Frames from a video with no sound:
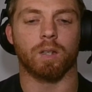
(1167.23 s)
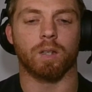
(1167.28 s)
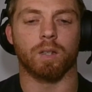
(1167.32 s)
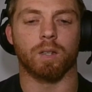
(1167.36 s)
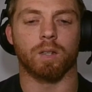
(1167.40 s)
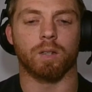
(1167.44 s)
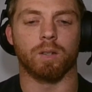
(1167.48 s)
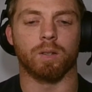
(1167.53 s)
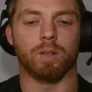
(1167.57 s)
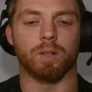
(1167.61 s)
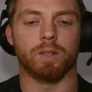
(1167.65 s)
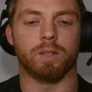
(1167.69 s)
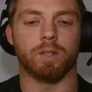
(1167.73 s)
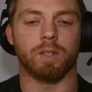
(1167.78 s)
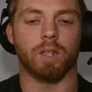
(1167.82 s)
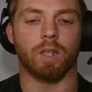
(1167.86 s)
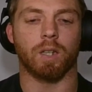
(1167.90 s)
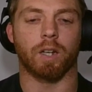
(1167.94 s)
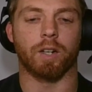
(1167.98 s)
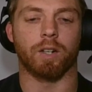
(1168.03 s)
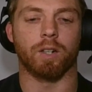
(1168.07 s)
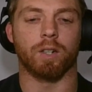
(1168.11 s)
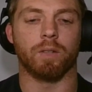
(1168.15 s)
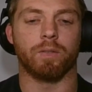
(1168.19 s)
you'll see, I
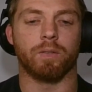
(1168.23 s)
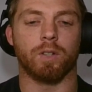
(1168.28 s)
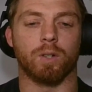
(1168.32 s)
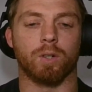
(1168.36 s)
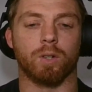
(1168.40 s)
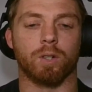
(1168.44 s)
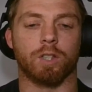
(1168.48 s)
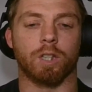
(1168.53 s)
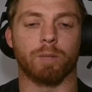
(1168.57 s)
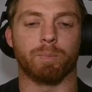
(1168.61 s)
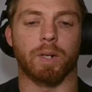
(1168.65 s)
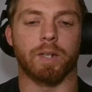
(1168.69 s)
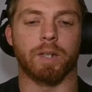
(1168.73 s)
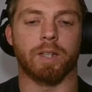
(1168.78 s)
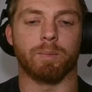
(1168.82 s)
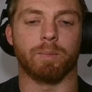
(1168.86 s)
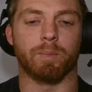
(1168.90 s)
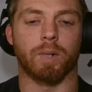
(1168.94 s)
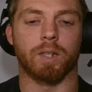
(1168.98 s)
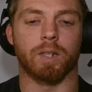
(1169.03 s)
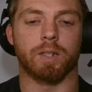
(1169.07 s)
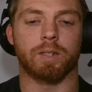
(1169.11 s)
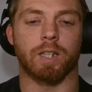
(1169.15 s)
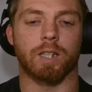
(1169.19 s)
don't know if you looked at
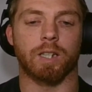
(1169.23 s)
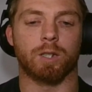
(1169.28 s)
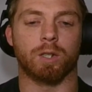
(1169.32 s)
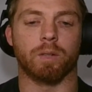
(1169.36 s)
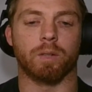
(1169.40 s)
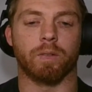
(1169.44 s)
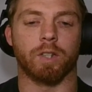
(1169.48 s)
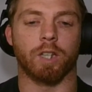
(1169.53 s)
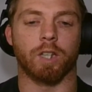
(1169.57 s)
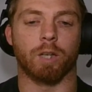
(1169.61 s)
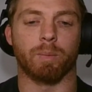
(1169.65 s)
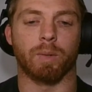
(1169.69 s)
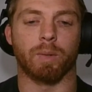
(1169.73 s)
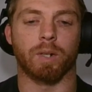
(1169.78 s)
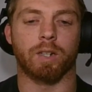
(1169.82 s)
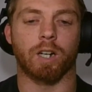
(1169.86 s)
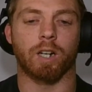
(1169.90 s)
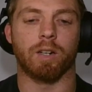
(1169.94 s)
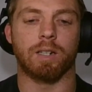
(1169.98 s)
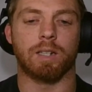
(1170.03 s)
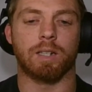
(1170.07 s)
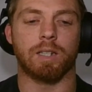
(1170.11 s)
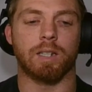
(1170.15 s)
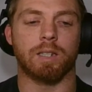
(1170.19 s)
my stats over here, but
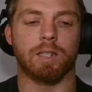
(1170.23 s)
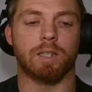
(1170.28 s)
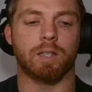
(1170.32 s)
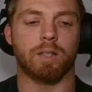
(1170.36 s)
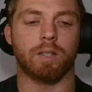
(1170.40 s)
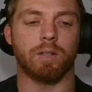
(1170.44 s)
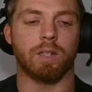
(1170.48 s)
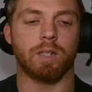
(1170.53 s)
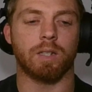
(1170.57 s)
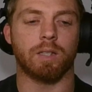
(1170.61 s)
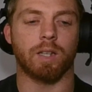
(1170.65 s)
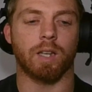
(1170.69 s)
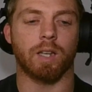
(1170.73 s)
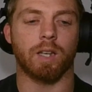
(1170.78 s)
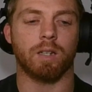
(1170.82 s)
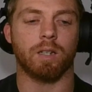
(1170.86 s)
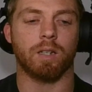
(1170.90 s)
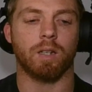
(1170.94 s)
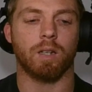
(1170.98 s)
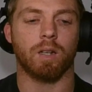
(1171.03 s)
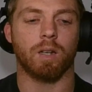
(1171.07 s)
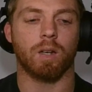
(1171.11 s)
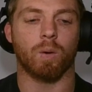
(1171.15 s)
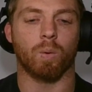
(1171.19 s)
currently it's 310.
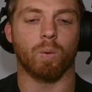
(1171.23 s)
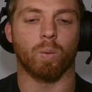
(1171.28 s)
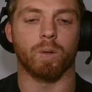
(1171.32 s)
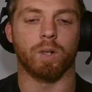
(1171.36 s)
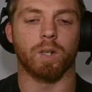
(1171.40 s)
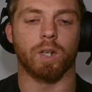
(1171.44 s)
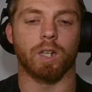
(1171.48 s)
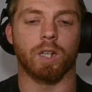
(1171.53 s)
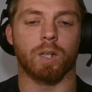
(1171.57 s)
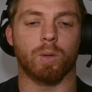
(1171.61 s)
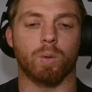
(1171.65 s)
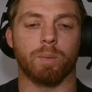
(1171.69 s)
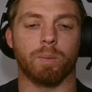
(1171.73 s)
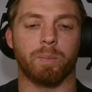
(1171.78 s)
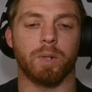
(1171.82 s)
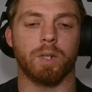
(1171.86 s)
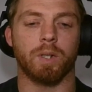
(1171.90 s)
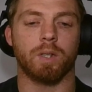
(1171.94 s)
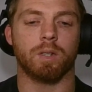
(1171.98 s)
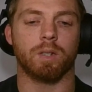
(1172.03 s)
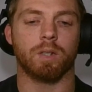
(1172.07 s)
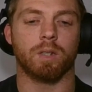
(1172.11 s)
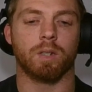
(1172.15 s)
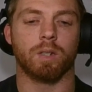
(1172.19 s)
When I equip
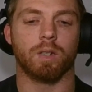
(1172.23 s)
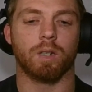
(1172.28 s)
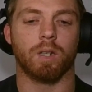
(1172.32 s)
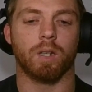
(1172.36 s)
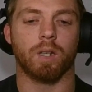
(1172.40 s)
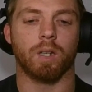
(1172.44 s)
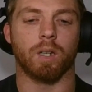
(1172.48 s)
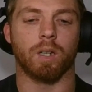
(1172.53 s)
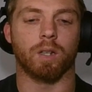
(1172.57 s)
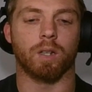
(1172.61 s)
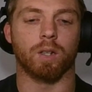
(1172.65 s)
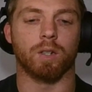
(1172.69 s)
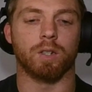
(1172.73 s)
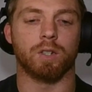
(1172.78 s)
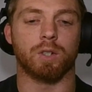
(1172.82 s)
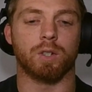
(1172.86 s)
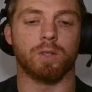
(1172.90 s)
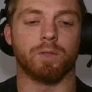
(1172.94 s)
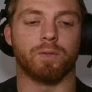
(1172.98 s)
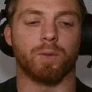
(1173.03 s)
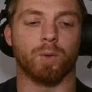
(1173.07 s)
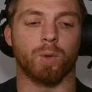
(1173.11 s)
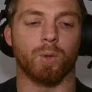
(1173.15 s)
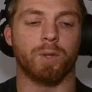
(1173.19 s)
it, it goes to
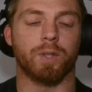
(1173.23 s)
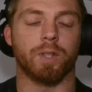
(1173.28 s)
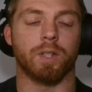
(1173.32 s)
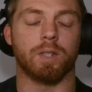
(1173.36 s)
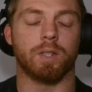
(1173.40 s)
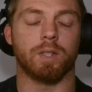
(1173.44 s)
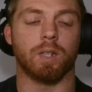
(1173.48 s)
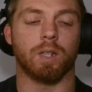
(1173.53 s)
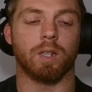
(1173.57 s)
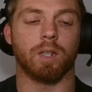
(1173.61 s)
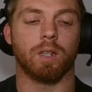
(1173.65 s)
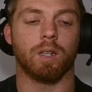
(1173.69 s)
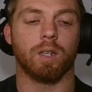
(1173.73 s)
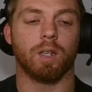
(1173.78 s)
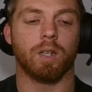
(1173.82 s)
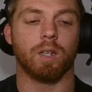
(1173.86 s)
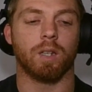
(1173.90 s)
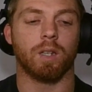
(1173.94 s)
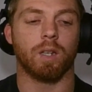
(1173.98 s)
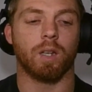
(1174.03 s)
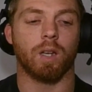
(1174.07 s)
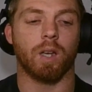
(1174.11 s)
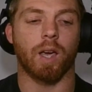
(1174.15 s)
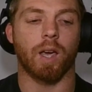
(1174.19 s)
430.
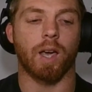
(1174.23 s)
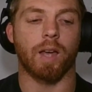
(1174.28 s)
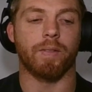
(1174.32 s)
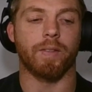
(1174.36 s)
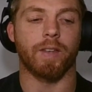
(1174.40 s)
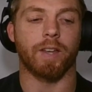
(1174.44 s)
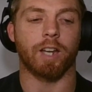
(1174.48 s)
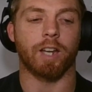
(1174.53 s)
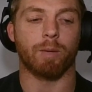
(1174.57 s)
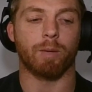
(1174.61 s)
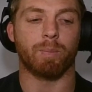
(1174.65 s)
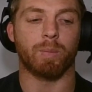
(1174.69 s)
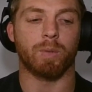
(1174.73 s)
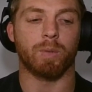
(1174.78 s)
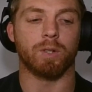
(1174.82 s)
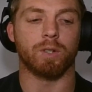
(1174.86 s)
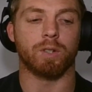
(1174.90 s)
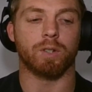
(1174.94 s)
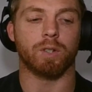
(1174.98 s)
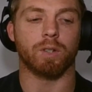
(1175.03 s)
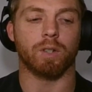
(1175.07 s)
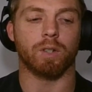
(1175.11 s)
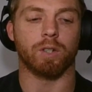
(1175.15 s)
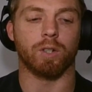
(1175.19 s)
And that
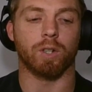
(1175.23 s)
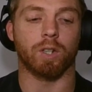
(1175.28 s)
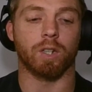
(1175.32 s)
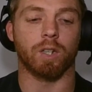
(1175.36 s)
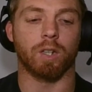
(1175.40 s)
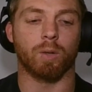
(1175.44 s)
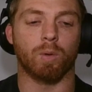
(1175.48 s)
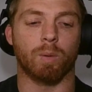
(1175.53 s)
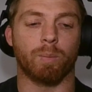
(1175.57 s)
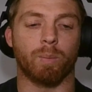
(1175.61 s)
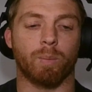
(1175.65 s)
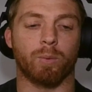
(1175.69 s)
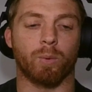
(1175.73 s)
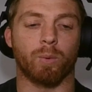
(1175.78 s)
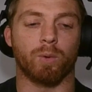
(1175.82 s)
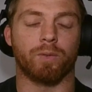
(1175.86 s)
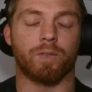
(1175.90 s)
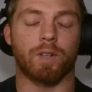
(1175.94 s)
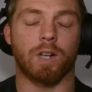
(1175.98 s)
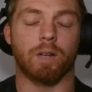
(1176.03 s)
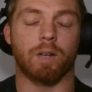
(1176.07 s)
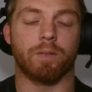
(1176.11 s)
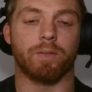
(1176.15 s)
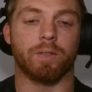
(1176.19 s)
happens, you can equip
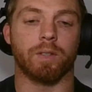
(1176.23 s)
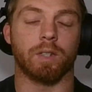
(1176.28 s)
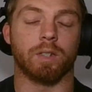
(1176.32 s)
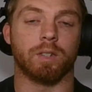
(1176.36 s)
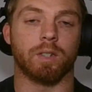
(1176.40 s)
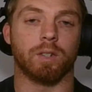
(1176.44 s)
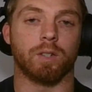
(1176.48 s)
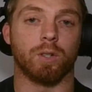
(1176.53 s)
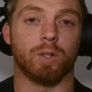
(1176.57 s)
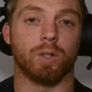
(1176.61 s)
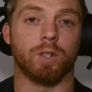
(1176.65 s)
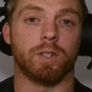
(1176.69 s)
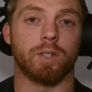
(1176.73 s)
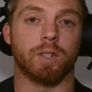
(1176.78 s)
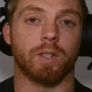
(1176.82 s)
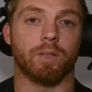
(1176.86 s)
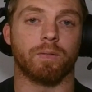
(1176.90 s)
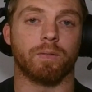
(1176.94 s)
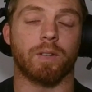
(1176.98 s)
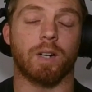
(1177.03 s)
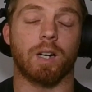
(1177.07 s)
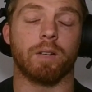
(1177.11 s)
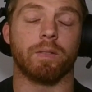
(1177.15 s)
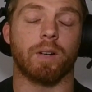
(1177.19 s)
5 units,
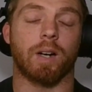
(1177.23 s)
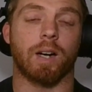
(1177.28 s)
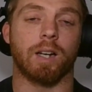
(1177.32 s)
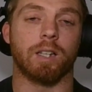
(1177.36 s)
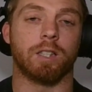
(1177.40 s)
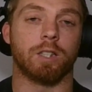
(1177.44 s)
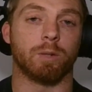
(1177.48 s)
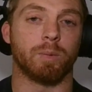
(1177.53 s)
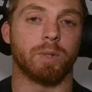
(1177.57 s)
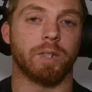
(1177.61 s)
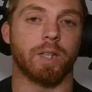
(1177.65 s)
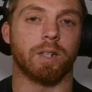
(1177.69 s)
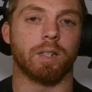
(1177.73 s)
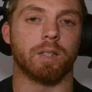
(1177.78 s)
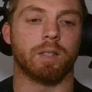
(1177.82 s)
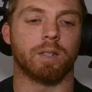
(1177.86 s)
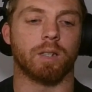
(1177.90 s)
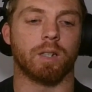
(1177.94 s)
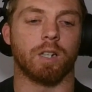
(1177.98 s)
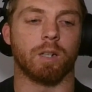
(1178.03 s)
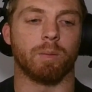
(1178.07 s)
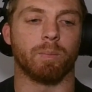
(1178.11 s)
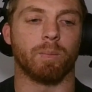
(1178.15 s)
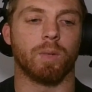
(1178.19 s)
5 items at a
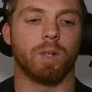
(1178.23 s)
time.